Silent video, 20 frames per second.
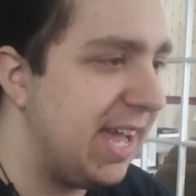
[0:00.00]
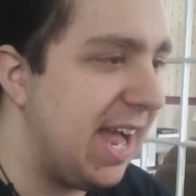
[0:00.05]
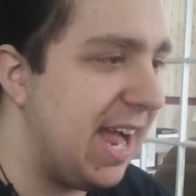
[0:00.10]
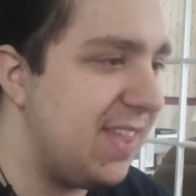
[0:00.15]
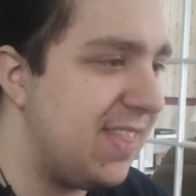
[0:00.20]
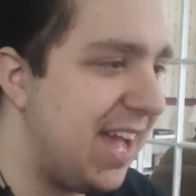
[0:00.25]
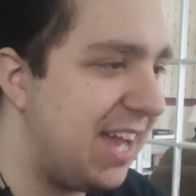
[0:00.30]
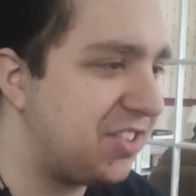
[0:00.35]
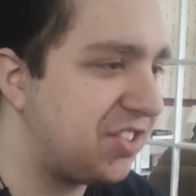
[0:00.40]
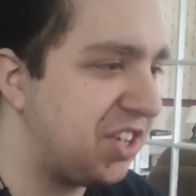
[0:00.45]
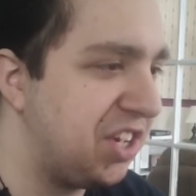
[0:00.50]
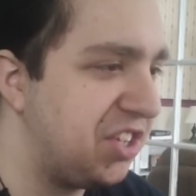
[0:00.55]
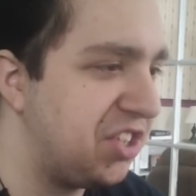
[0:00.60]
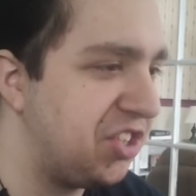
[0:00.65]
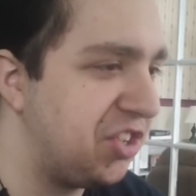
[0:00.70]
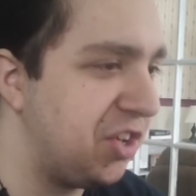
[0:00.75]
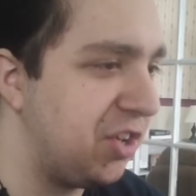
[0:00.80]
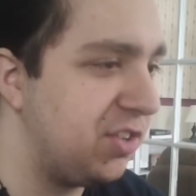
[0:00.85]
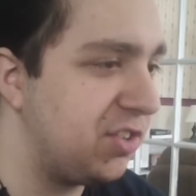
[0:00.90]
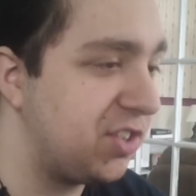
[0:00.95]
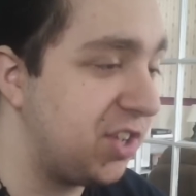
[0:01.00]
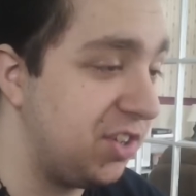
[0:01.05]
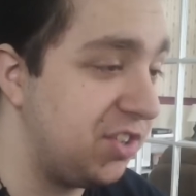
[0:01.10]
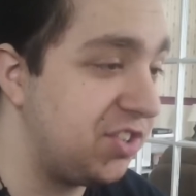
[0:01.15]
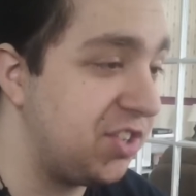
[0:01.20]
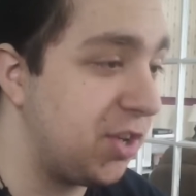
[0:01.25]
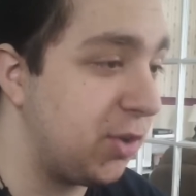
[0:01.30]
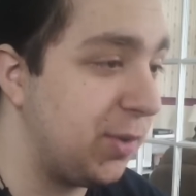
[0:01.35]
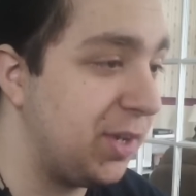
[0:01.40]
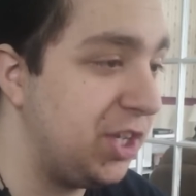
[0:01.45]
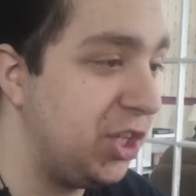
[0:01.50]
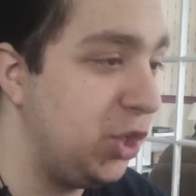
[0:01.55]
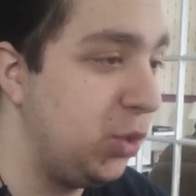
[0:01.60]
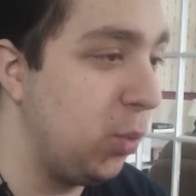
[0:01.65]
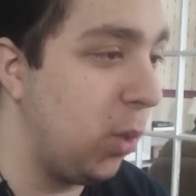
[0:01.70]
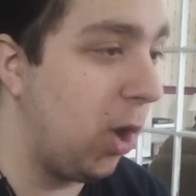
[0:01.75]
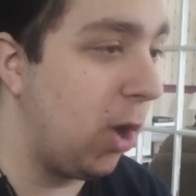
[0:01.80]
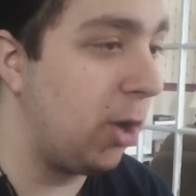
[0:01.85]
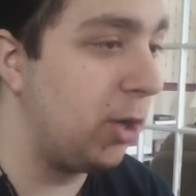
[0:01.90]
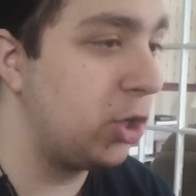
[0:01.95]
And that's considering
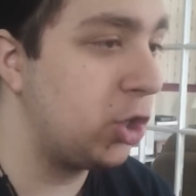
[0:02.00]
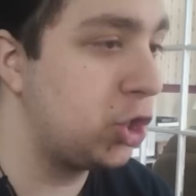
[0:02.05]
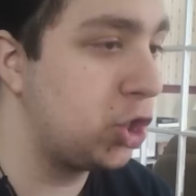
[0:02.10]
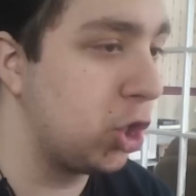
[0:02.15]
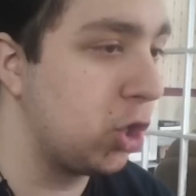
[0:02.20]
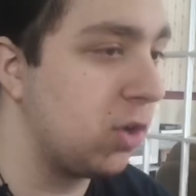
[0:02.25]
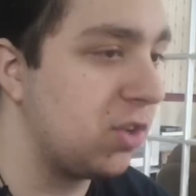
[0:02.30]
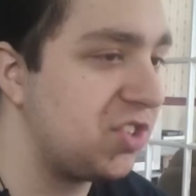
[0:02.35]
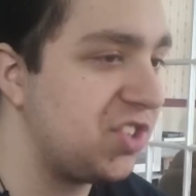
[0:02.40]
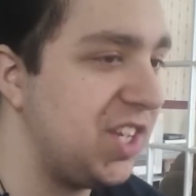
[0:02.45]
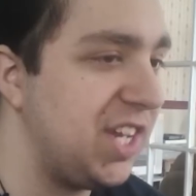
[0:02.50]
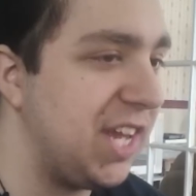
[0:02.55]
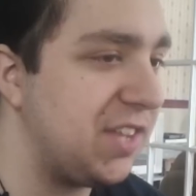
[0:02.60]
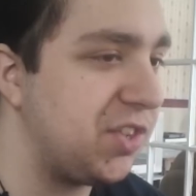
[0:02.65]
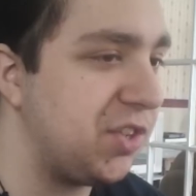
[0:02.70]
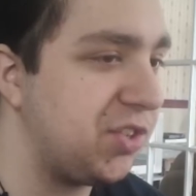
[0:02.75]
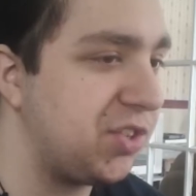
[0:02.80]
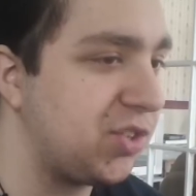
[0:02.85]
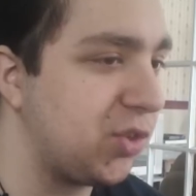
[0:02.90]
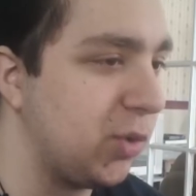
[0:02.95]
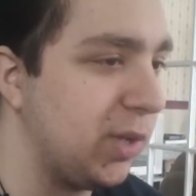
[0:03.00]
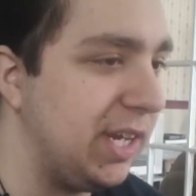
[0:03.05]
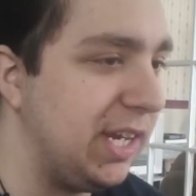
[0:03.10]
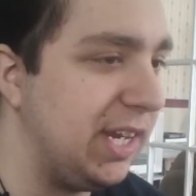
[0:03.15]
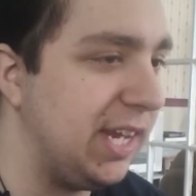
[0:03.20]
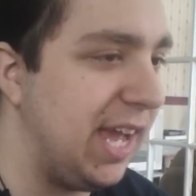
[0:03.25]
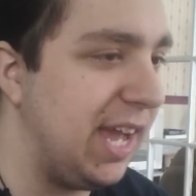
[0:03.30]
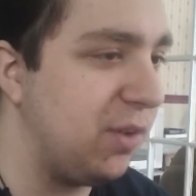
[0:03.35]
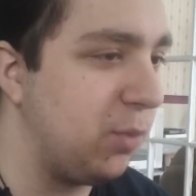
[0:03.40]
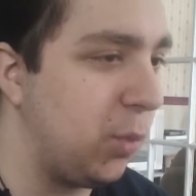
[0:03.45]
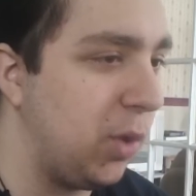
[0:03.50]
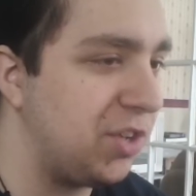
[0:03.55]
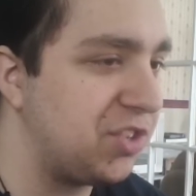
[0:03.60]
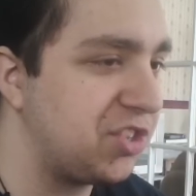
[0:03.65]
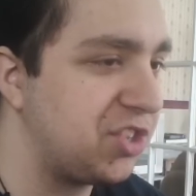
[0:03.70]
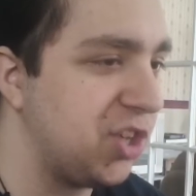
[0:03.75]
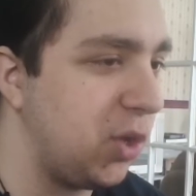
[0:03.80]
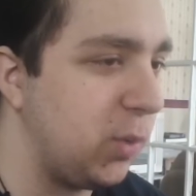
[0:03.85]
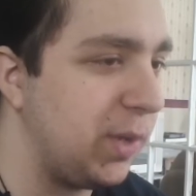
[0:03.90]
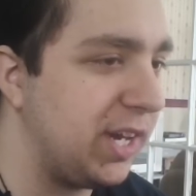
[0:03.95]
you aren't cursing at the screen at
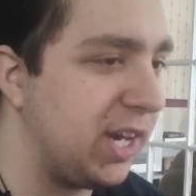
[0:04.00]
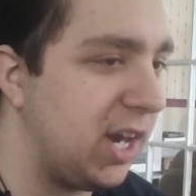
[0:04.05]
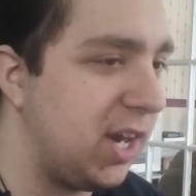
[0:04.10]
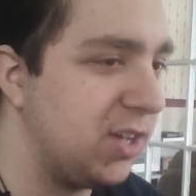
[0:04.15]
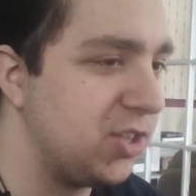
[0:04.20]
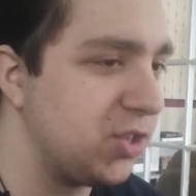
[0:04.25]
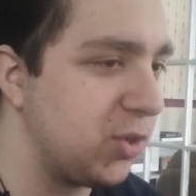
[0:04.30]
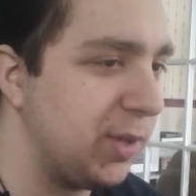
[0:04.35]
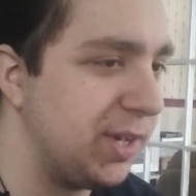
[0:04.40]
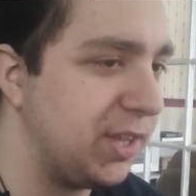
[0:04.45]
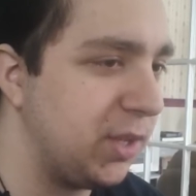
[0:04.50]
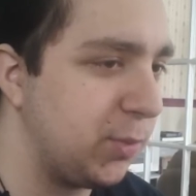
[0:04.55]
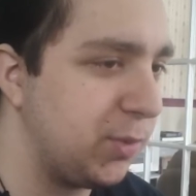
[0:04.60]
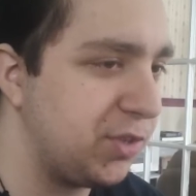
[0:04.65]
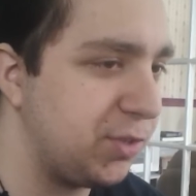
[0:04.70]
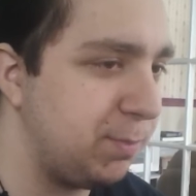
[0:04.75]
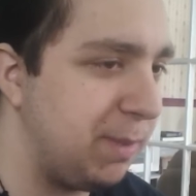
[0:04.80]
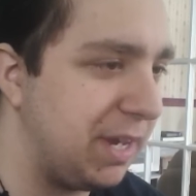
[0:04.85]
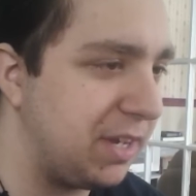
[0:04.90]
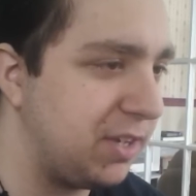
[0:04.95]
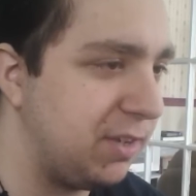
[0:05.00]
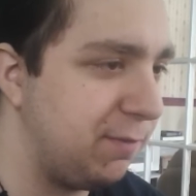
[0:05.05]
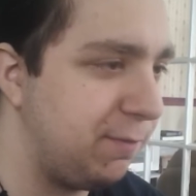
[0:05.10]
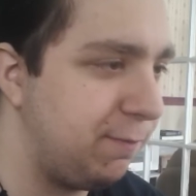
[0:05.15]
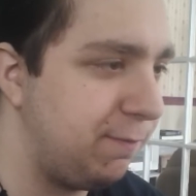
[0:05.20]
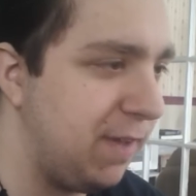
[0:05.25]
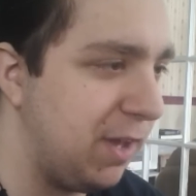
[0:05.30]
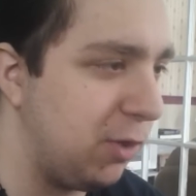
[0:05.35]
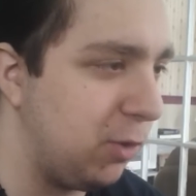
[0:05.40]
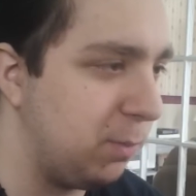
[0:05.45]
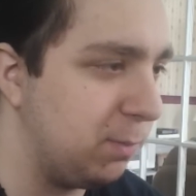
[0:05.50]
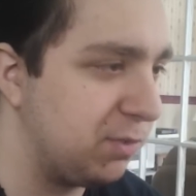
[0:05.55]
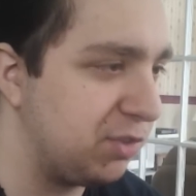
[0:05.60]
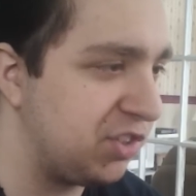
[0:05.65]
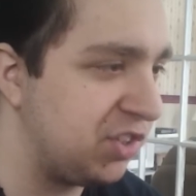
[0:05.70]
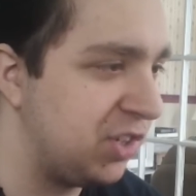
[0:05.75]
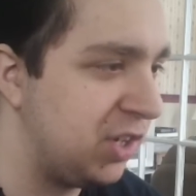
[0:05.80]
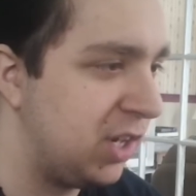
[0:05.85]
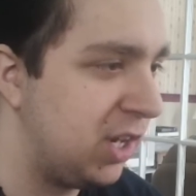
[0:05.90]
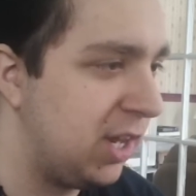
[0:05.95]
what's going on during the respective
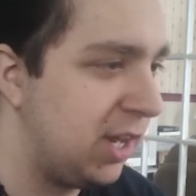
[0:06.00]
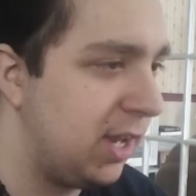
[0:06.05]
films.